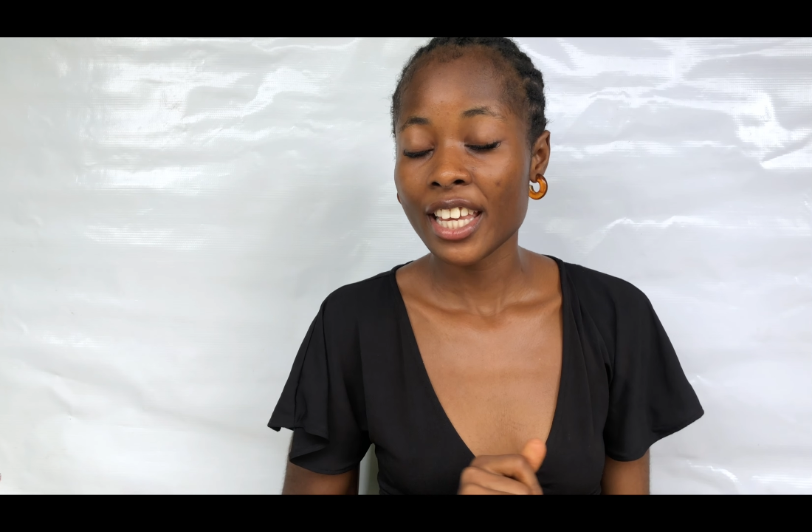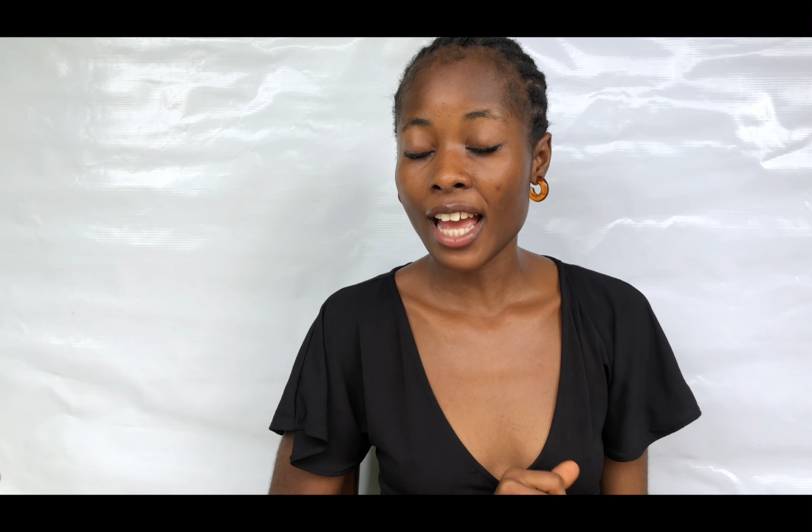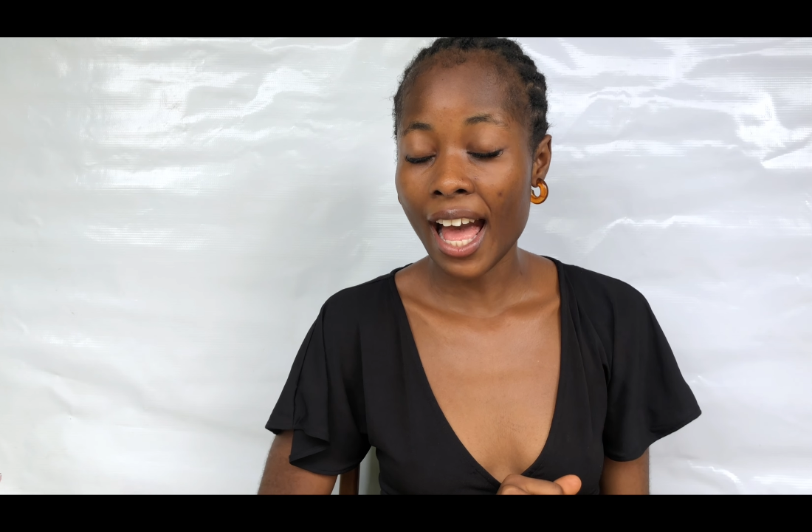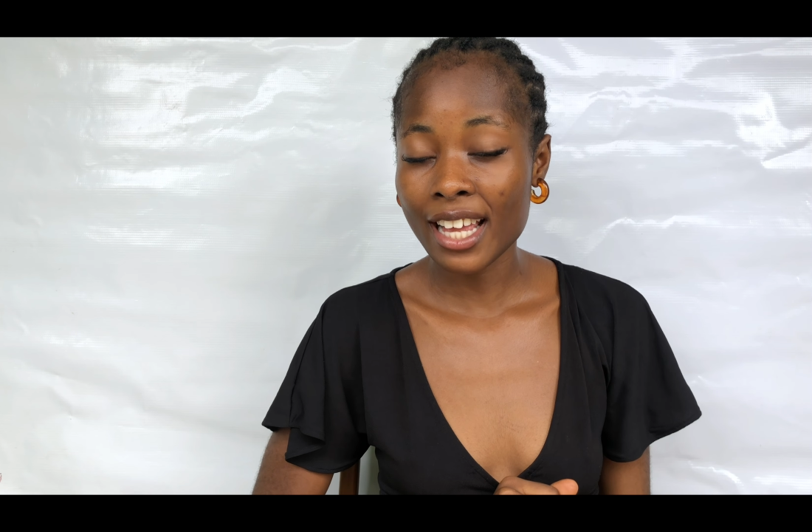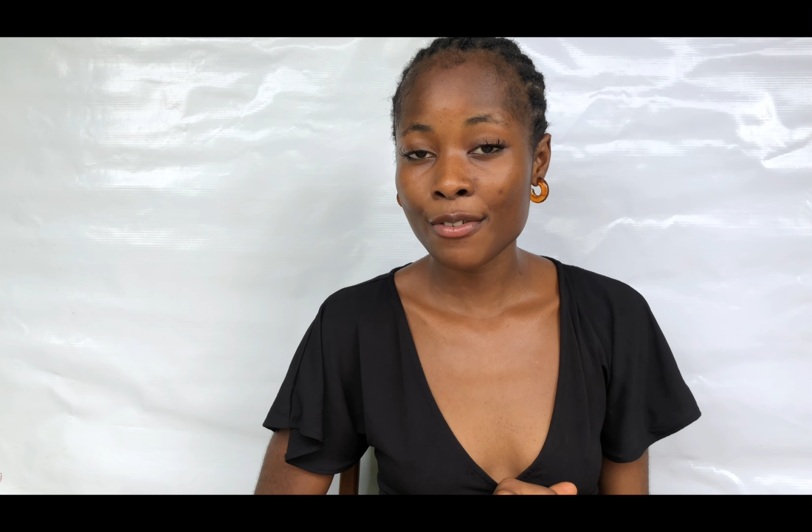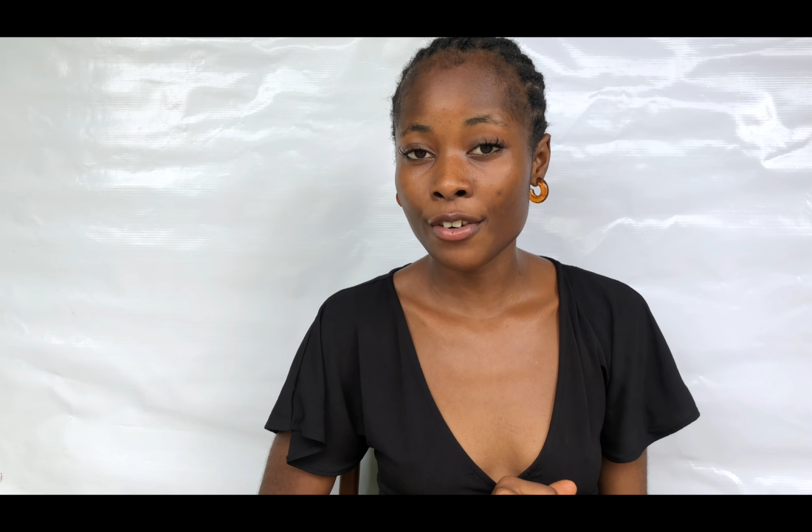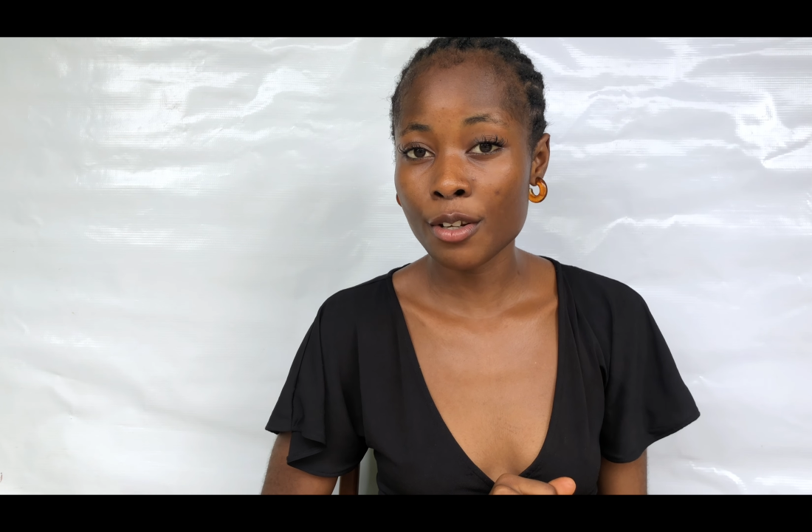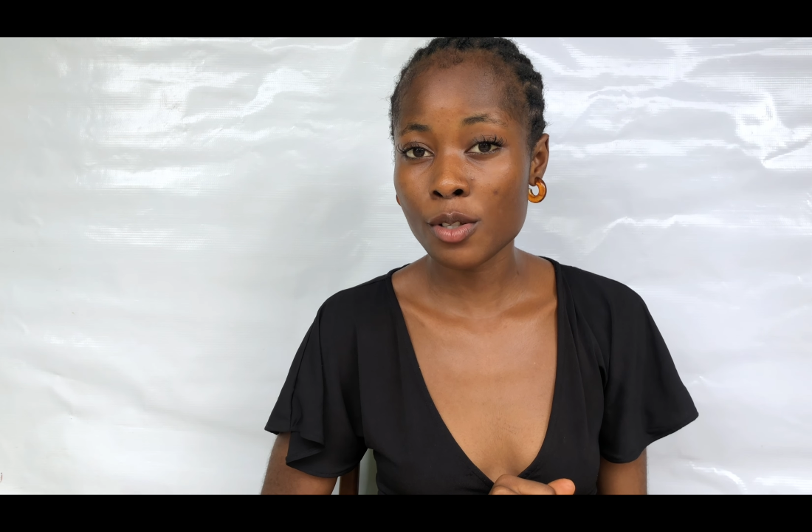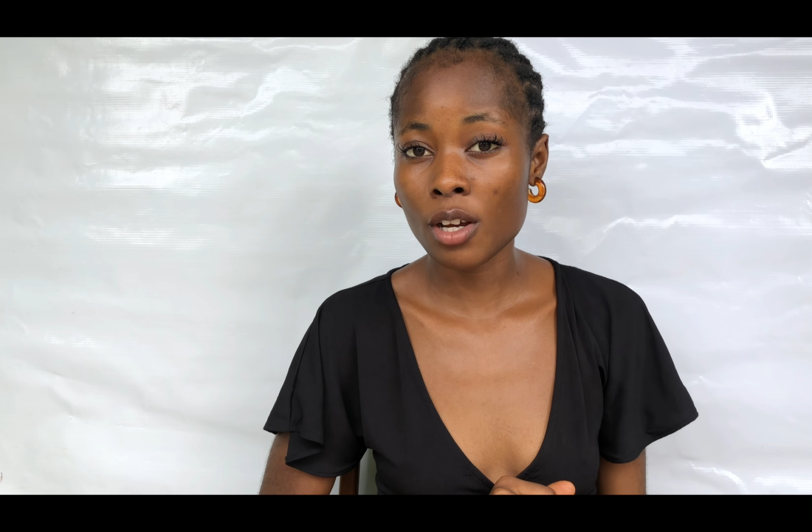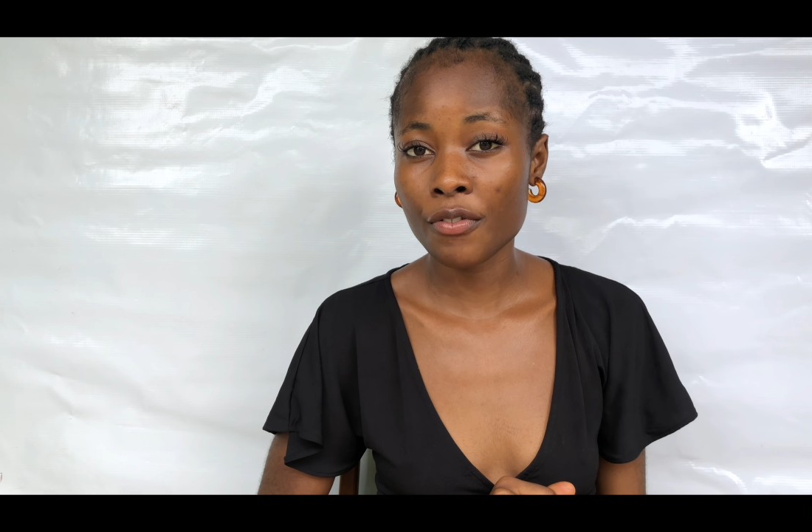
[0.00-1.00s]
and for
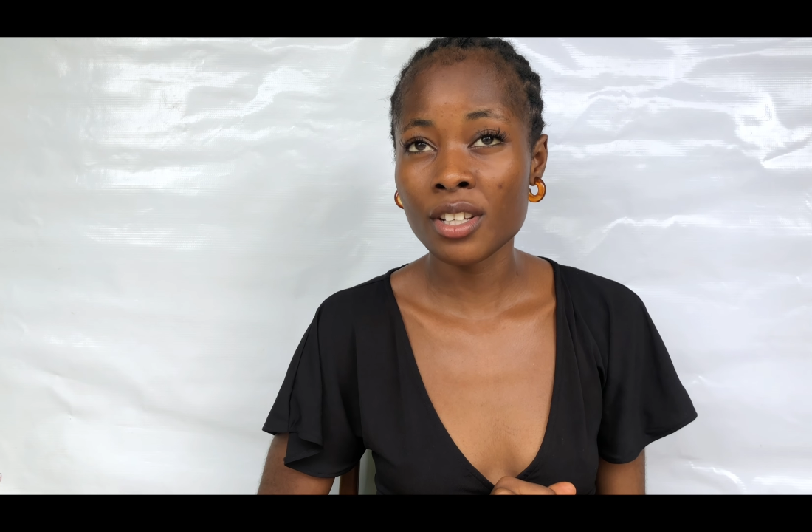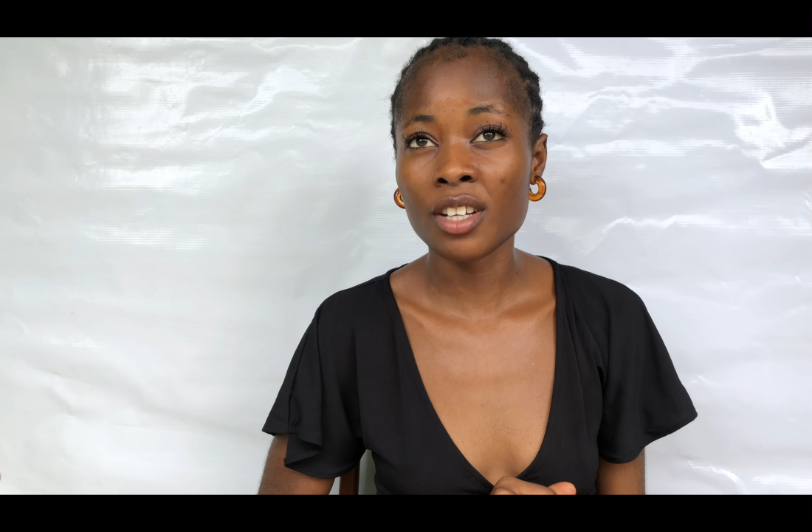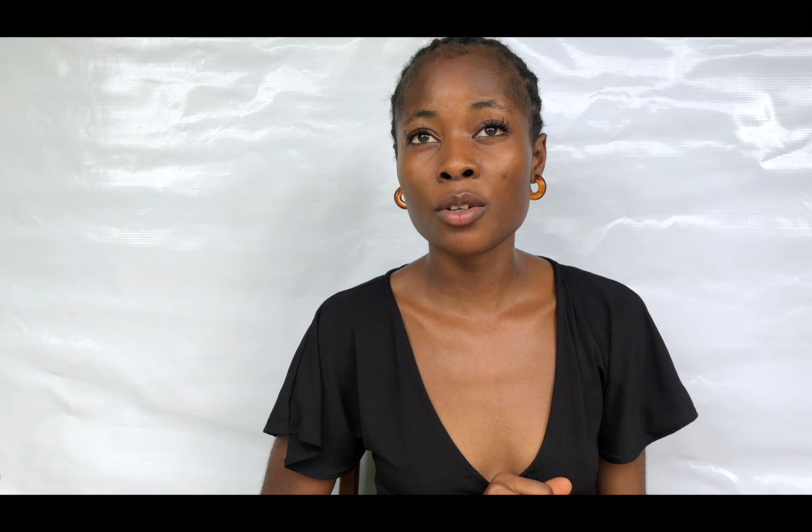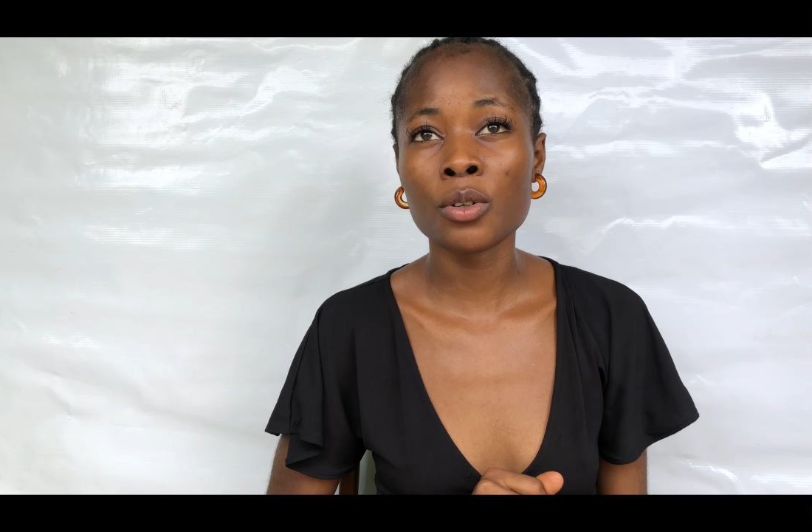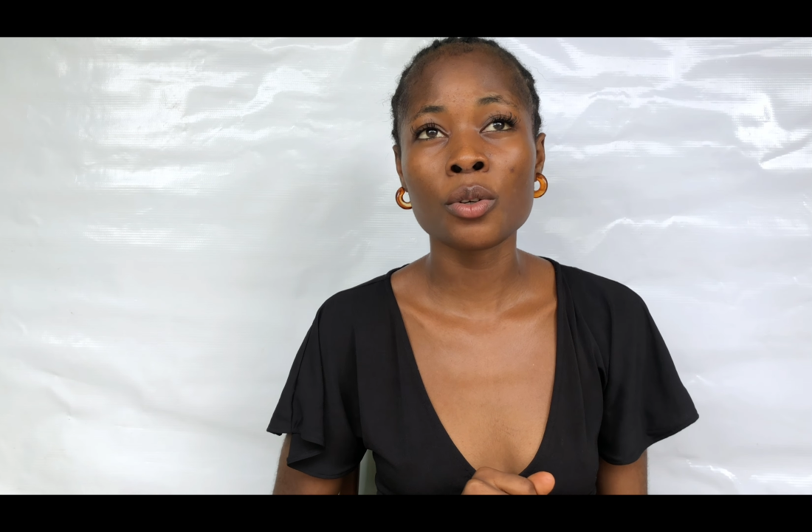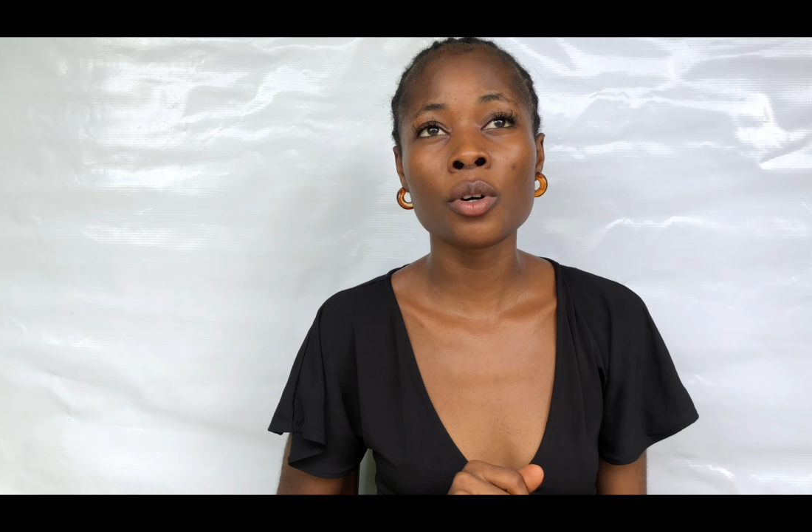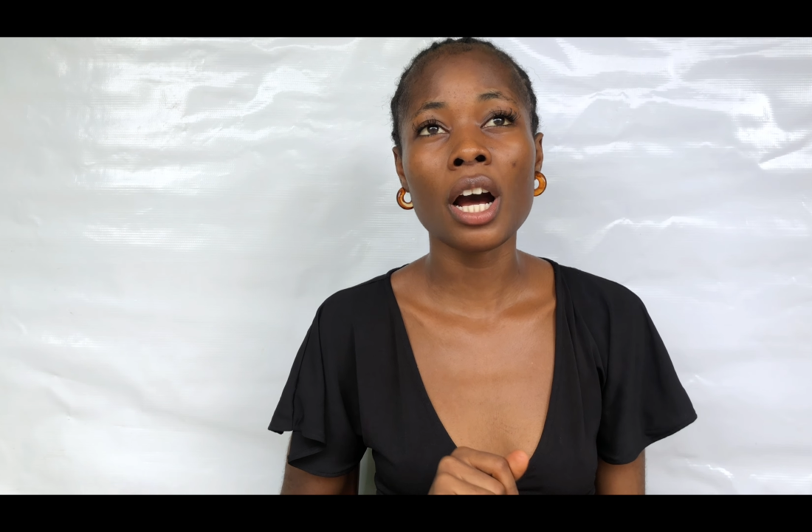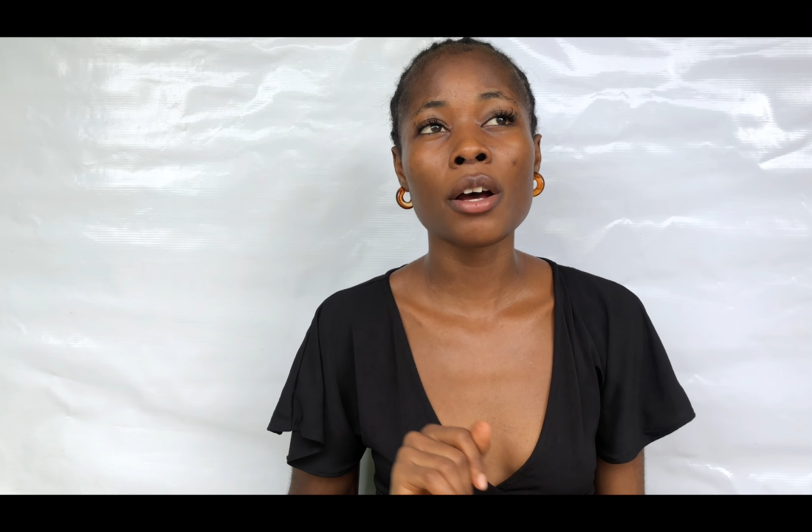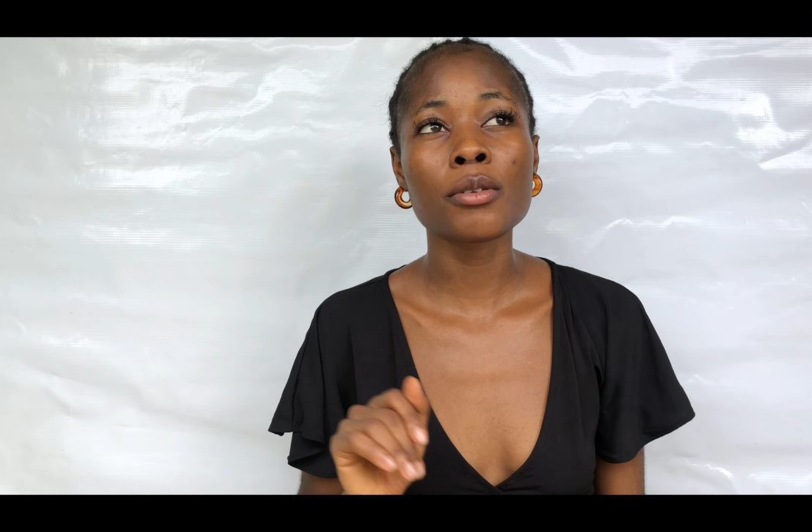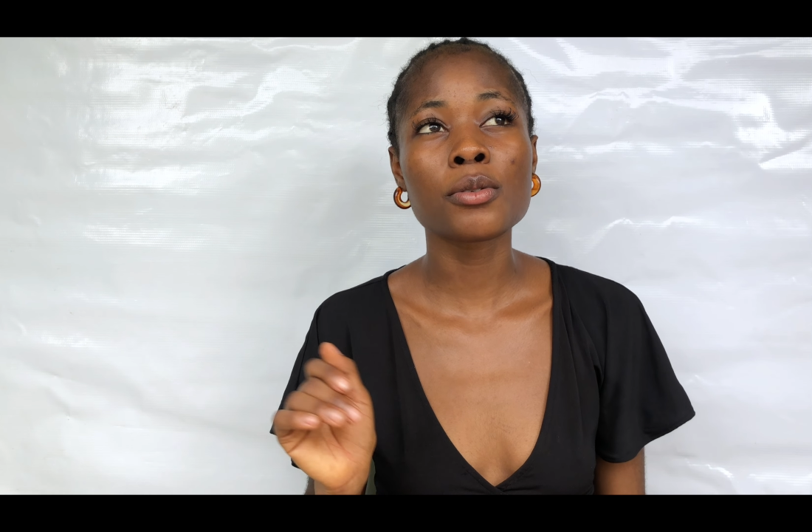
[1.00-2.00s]
those of you that don't know
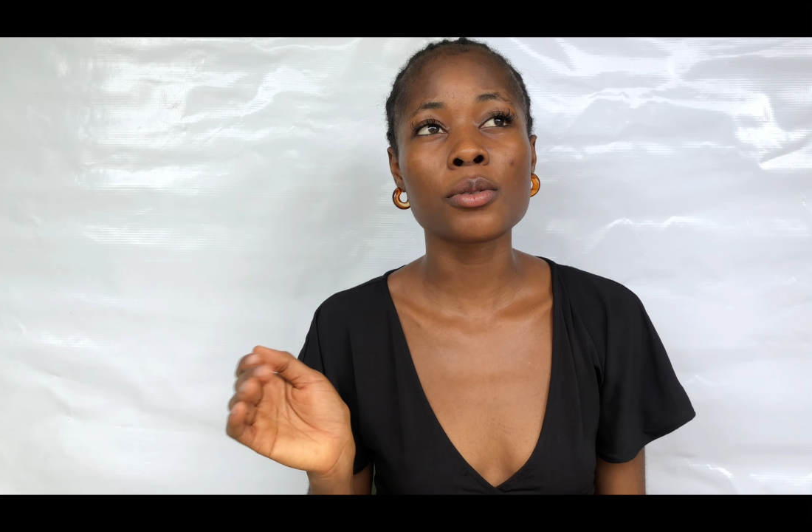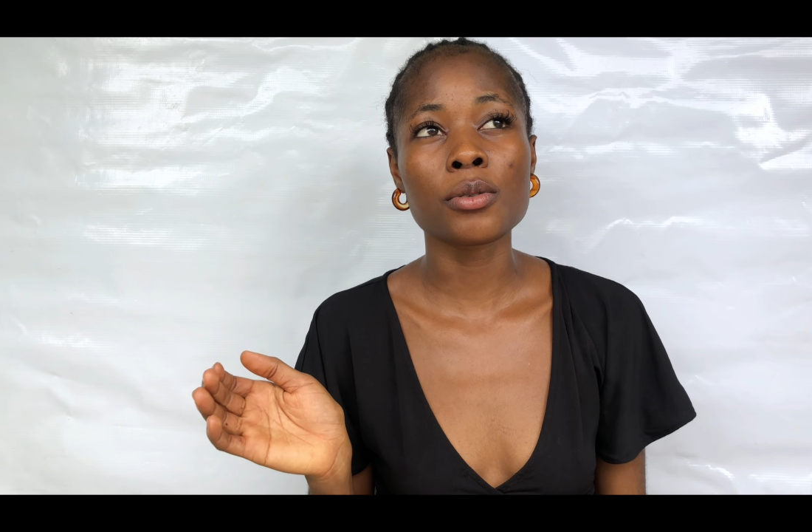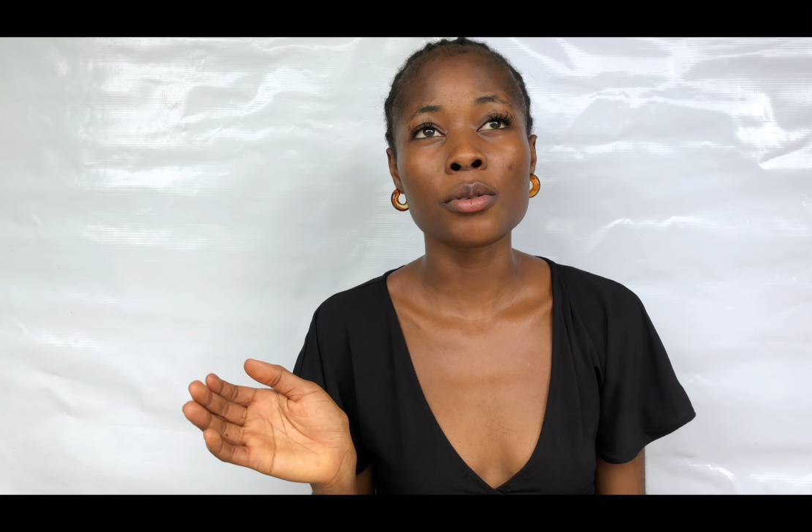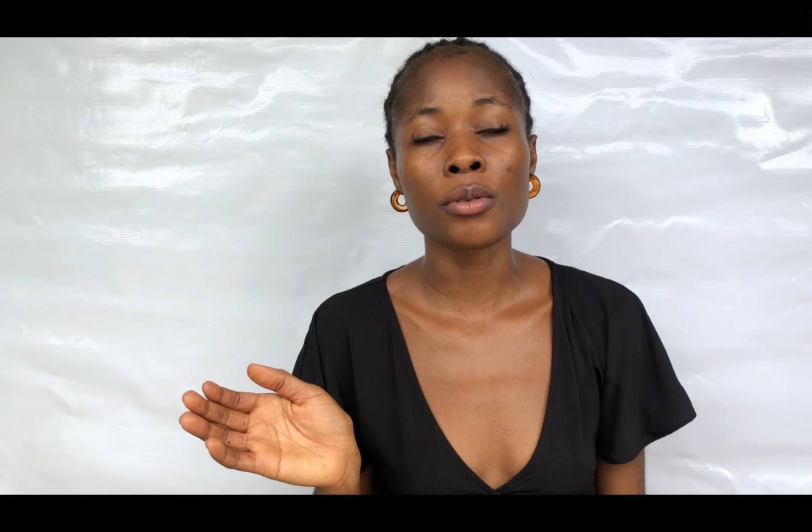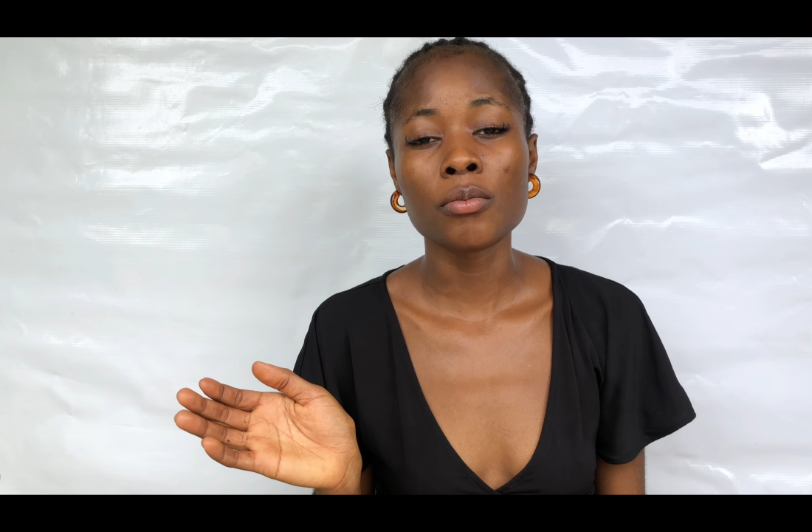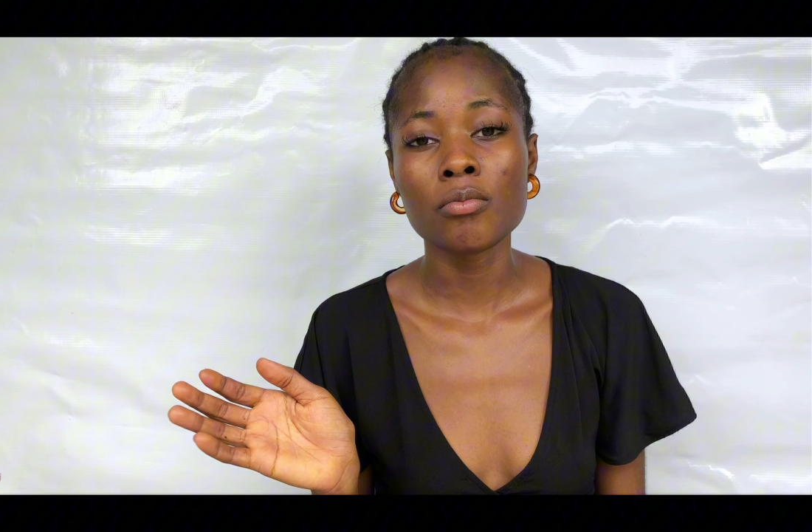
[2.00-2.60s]
how to